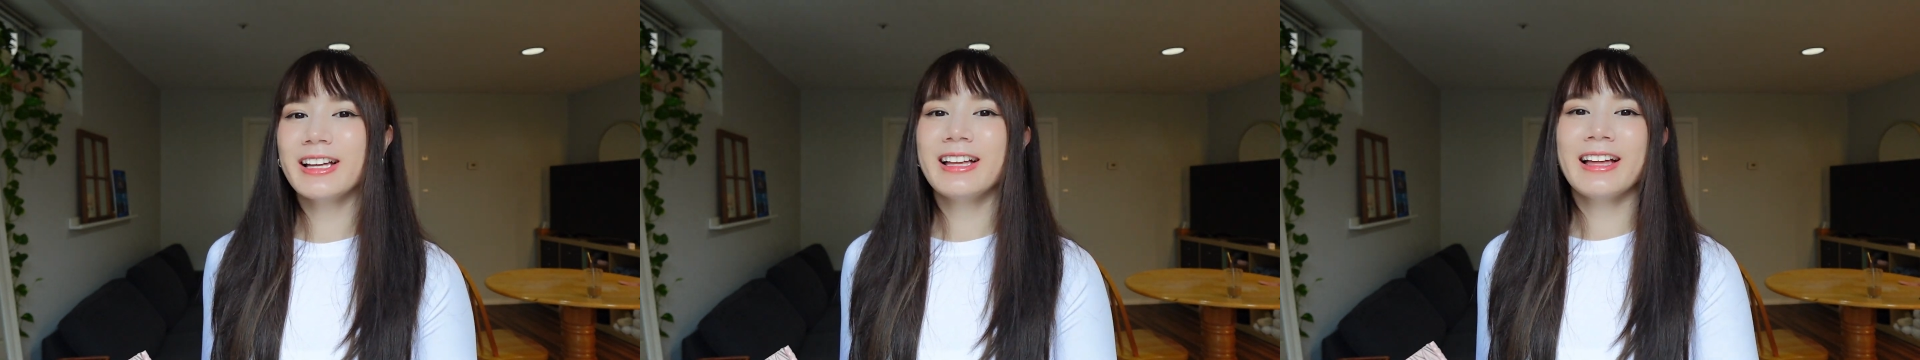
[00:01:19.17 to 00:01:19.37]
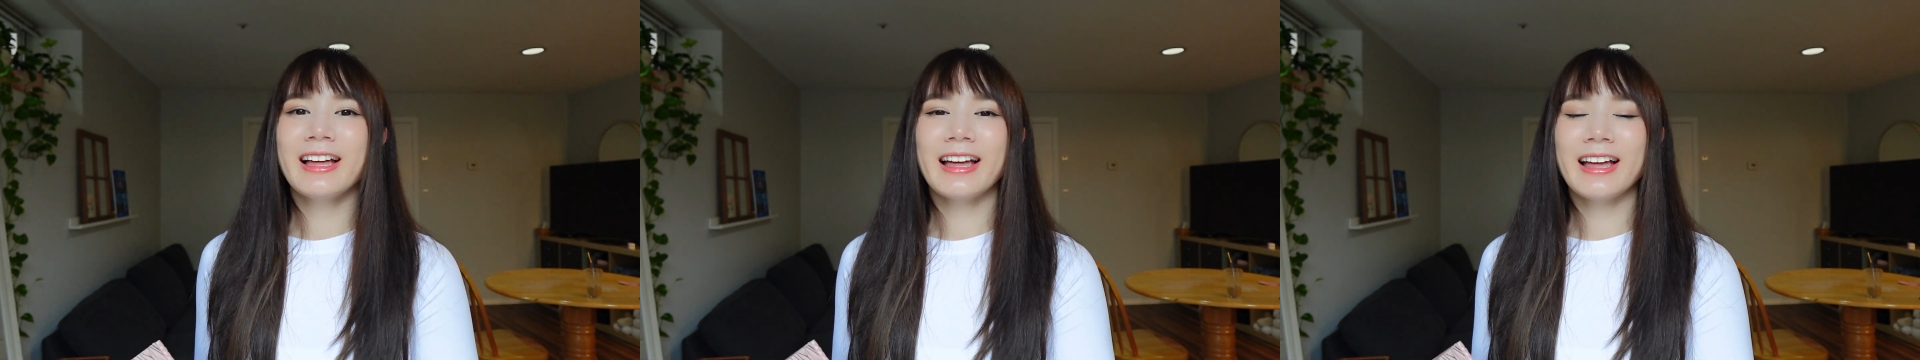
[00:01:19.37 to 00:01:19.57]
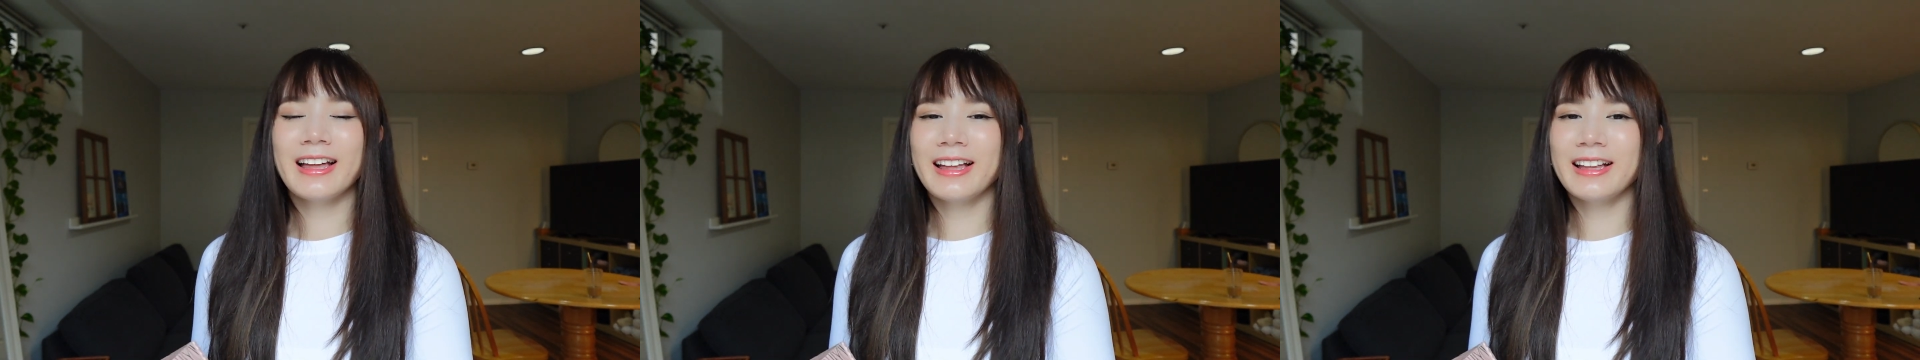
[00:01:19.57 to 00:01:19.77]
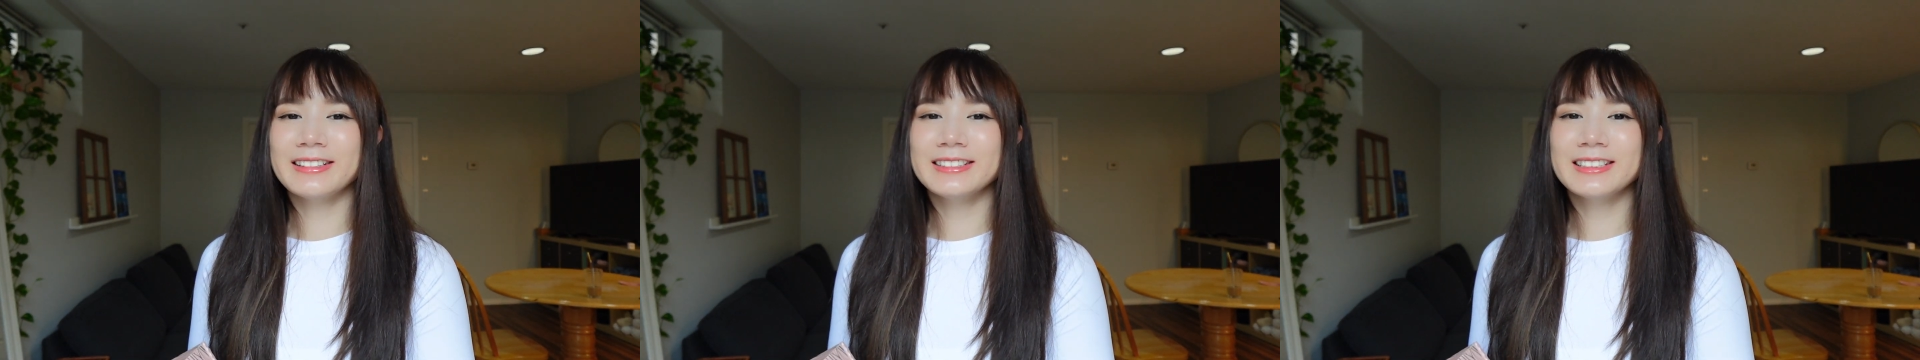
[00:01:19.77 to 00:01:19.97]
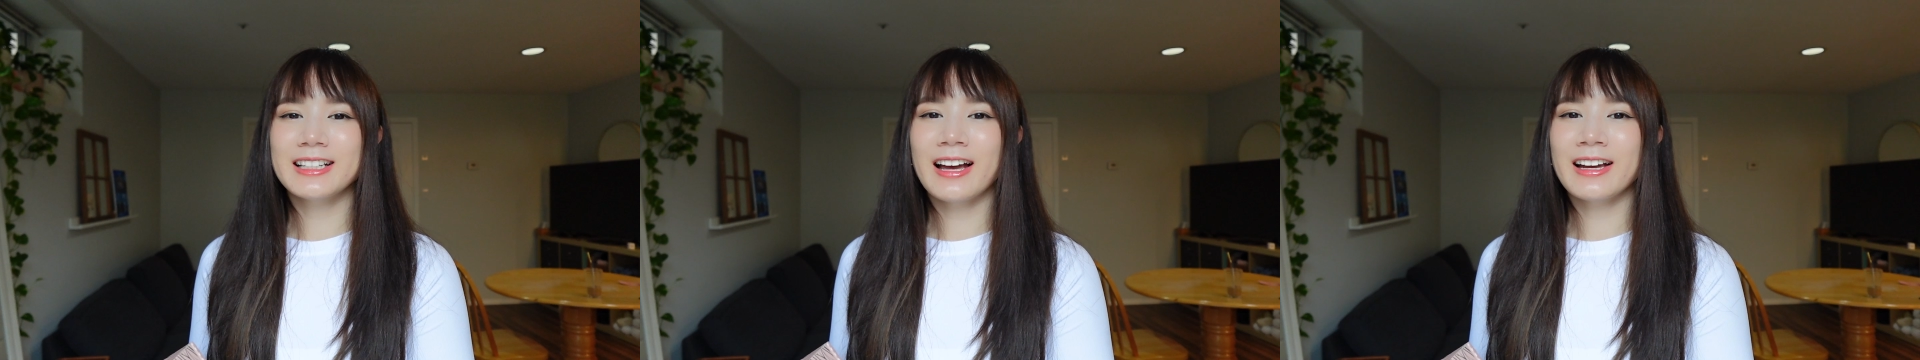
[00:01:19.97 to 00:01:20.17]

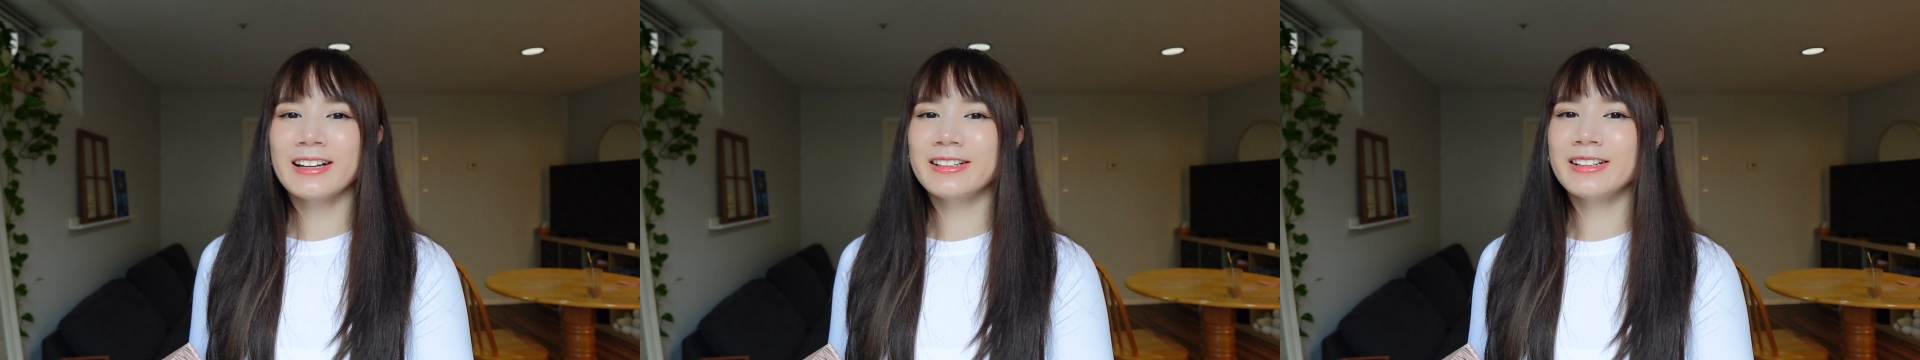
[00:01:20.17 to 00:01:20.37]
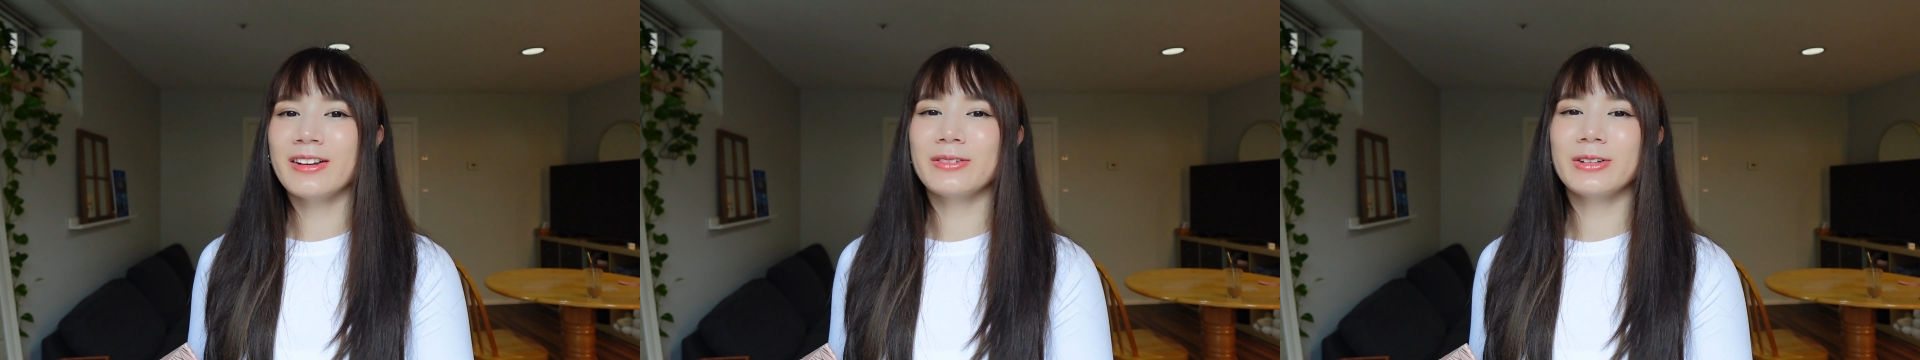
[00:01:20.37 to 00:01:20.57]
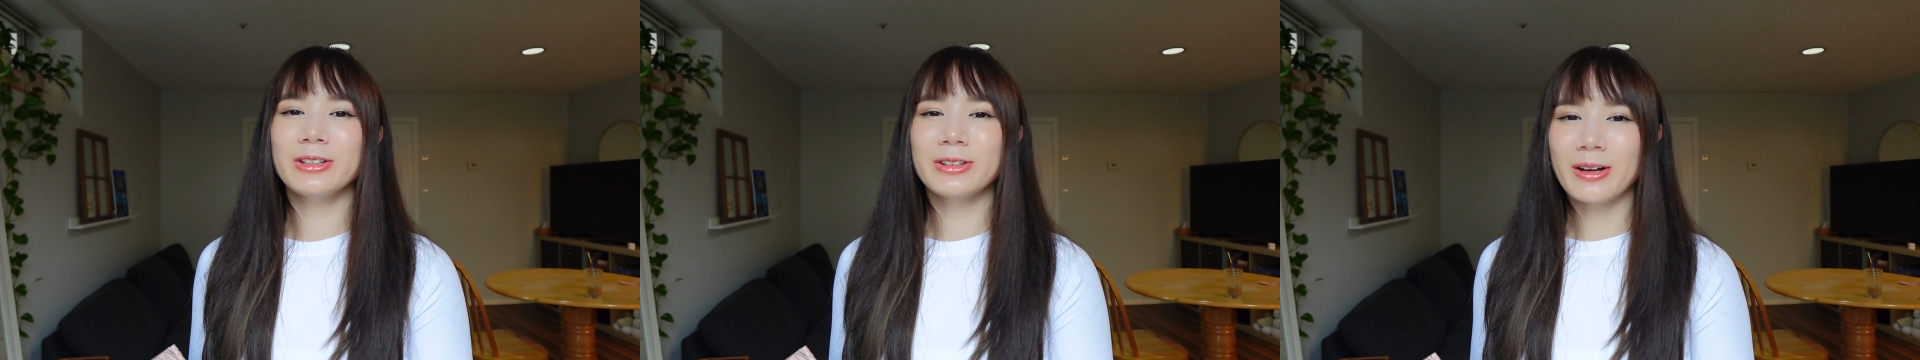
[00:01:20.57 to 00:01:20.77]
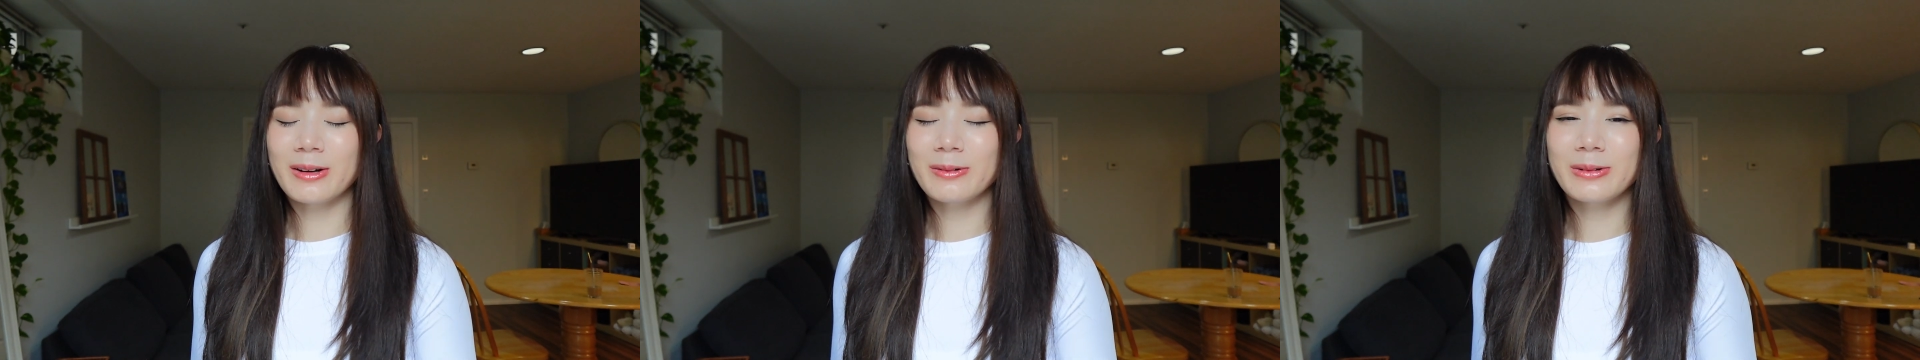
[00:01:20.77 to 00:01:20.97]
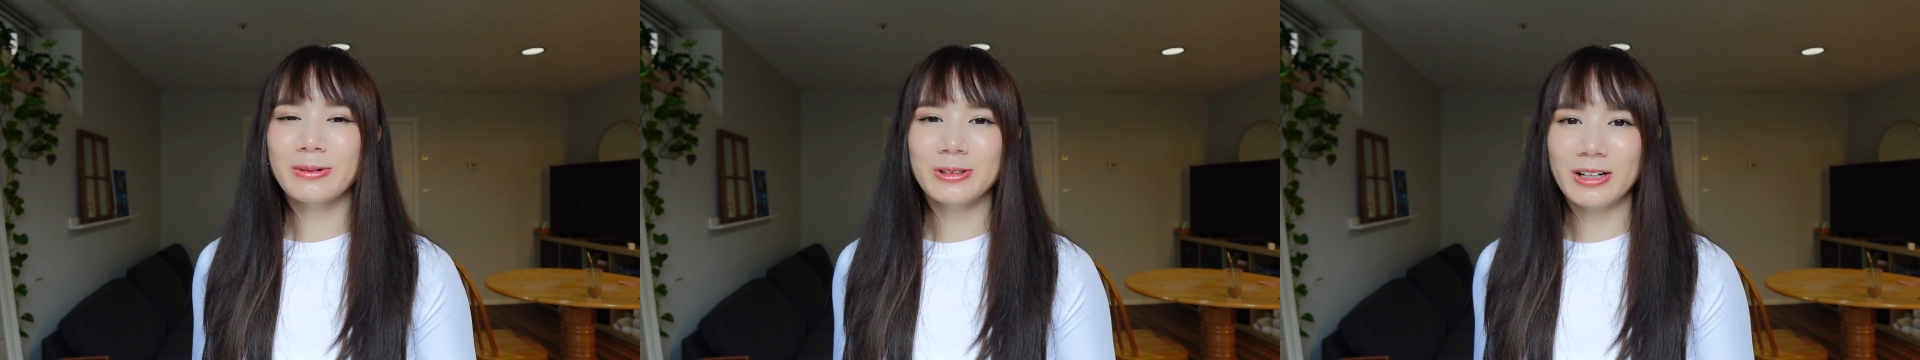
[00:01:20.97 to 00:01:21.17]
and I never thought we would